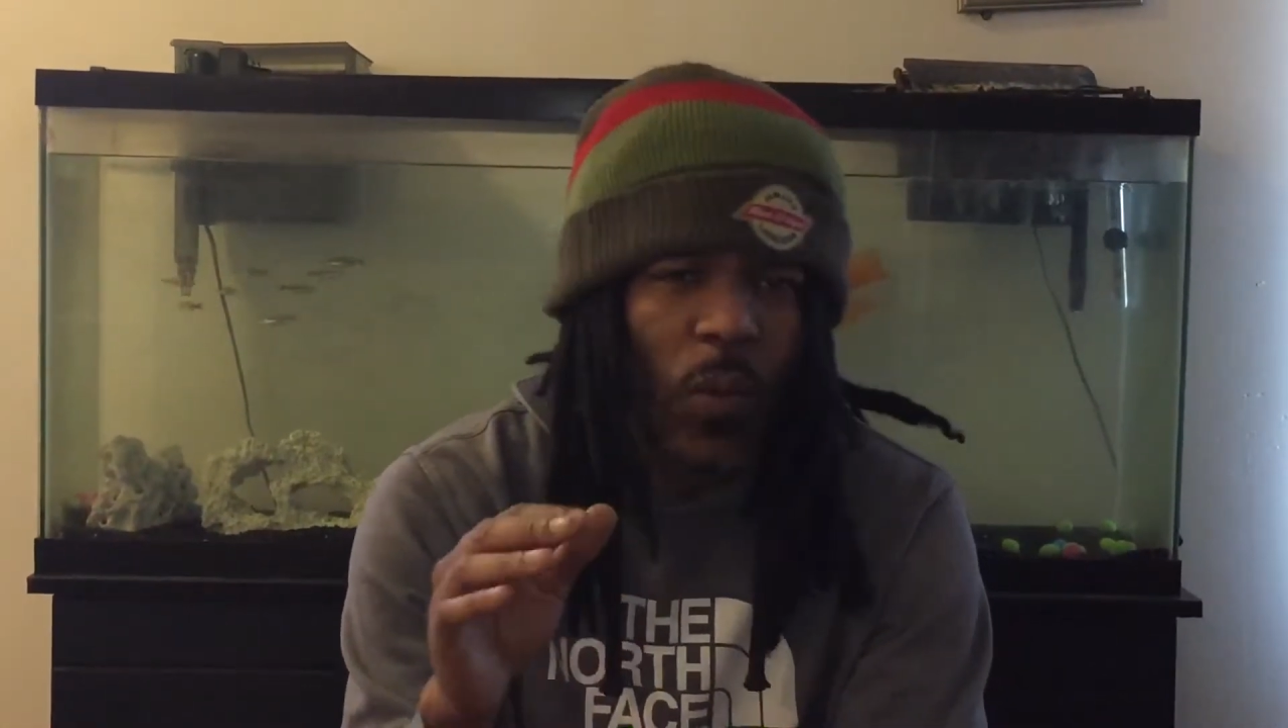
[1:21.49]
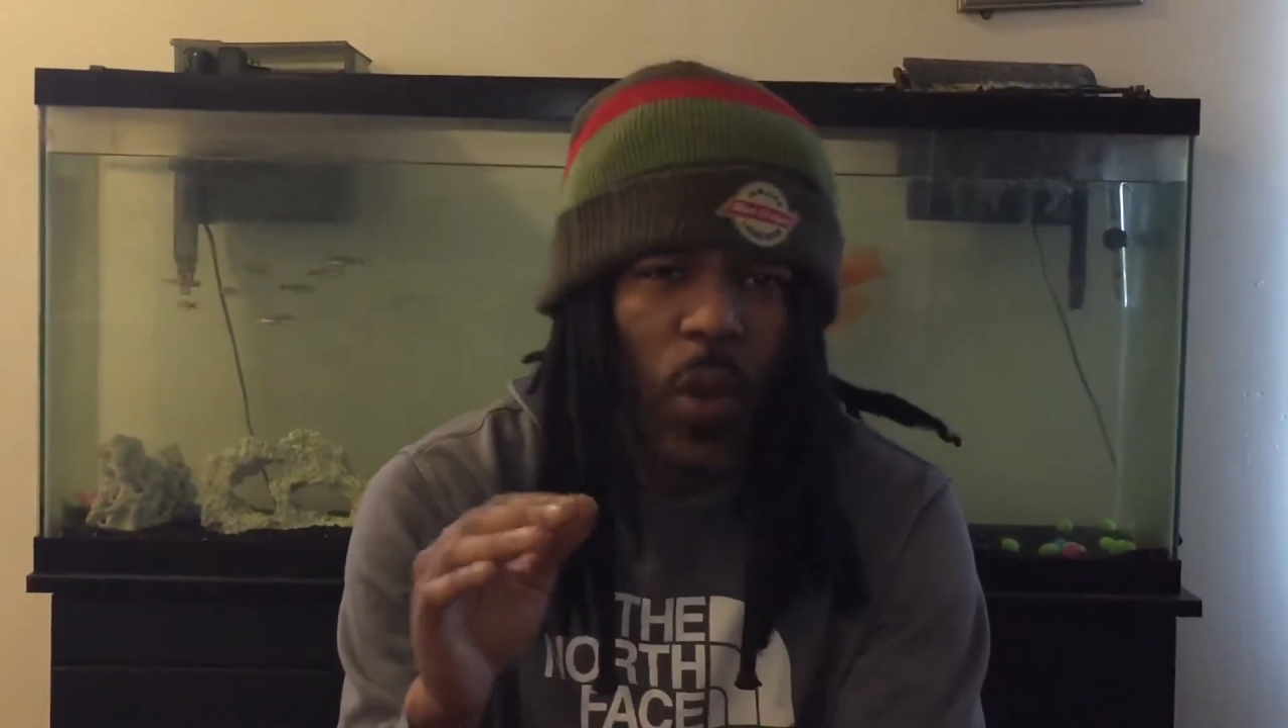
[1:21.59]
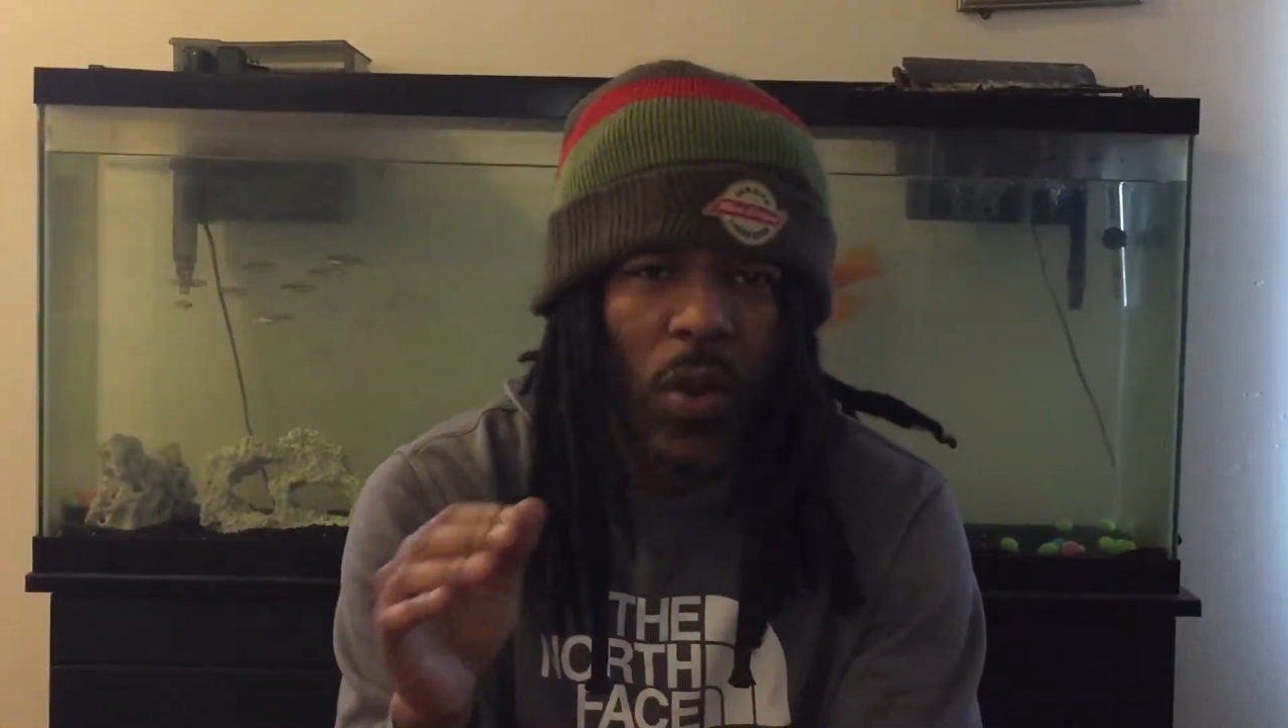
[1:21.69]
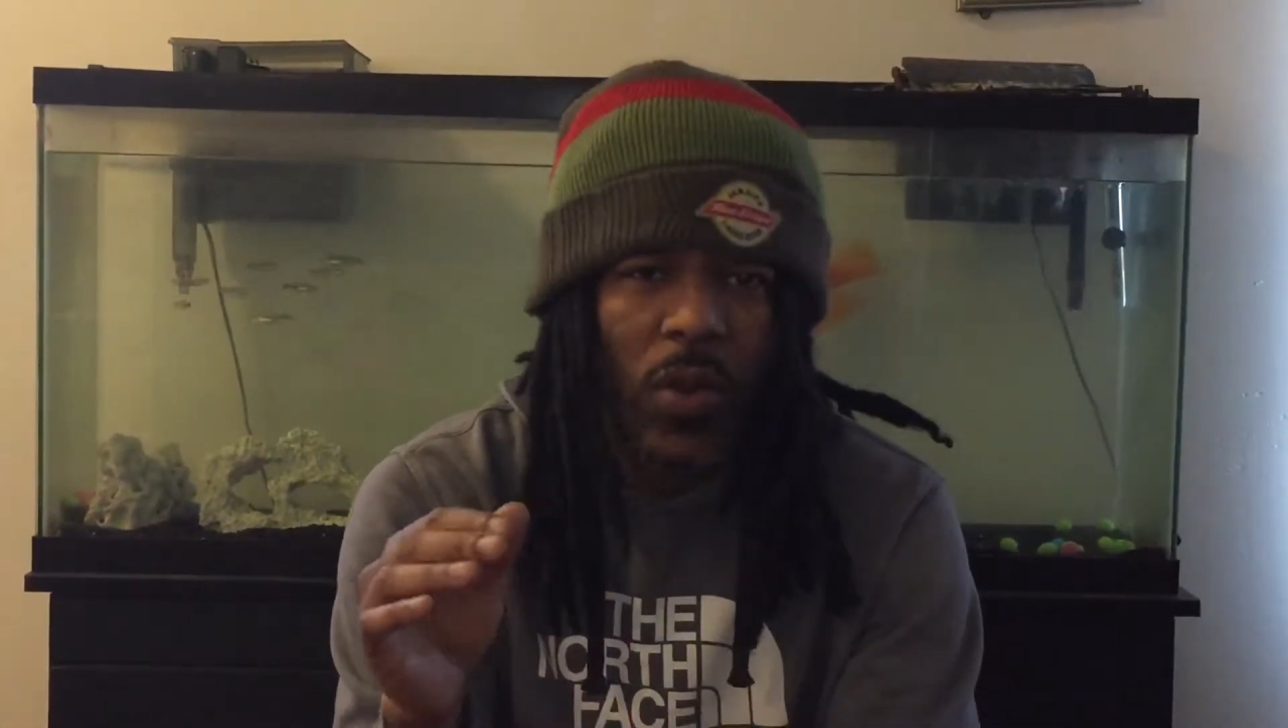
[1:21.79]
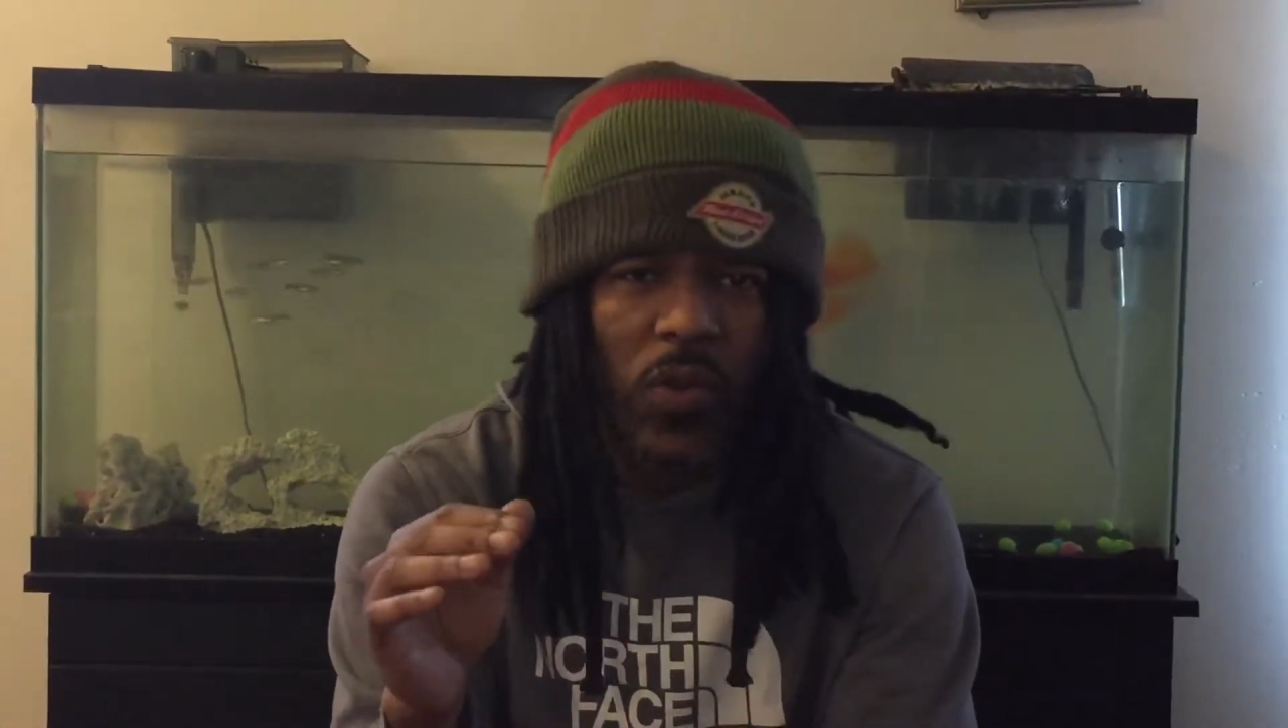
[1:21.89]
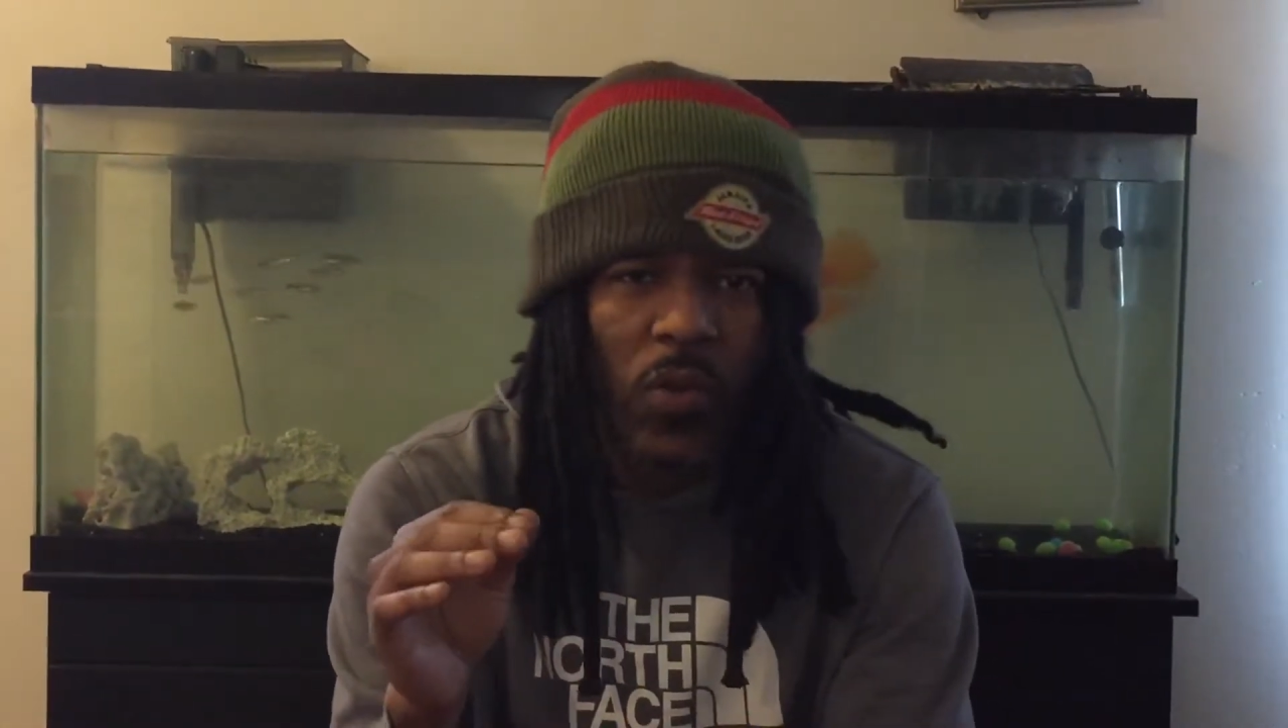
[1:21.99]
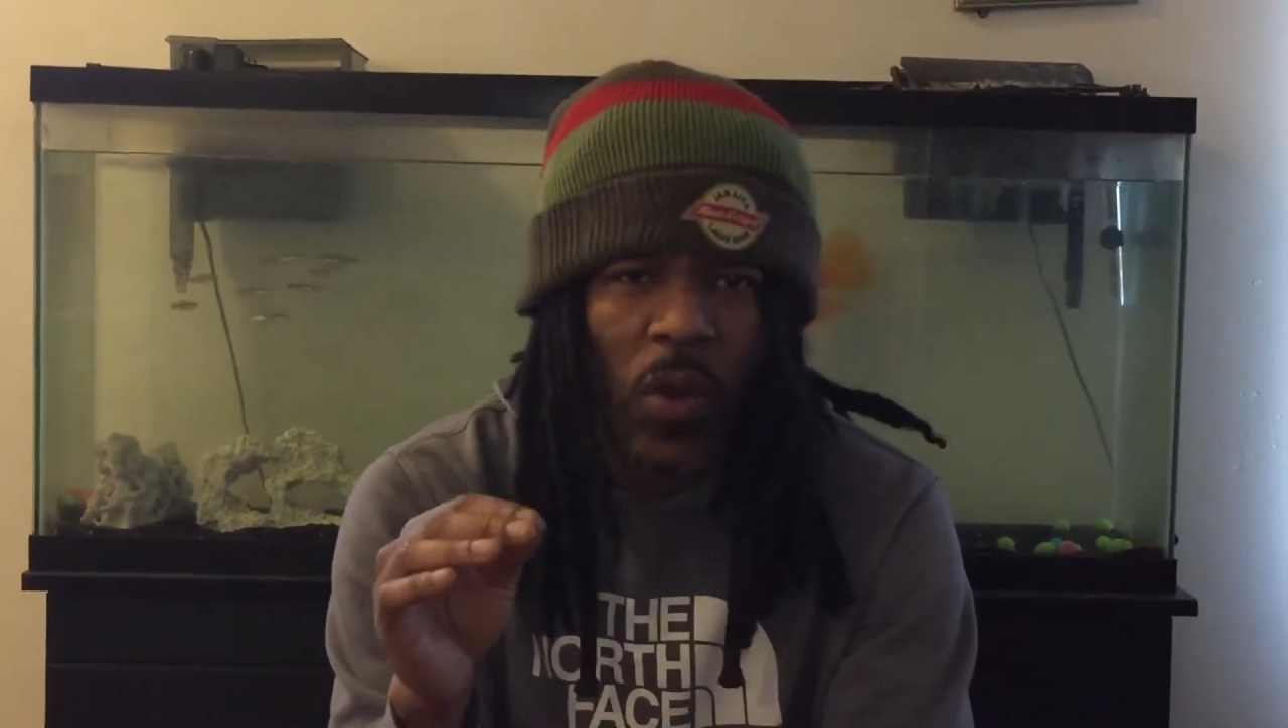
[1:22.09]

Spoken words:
workers who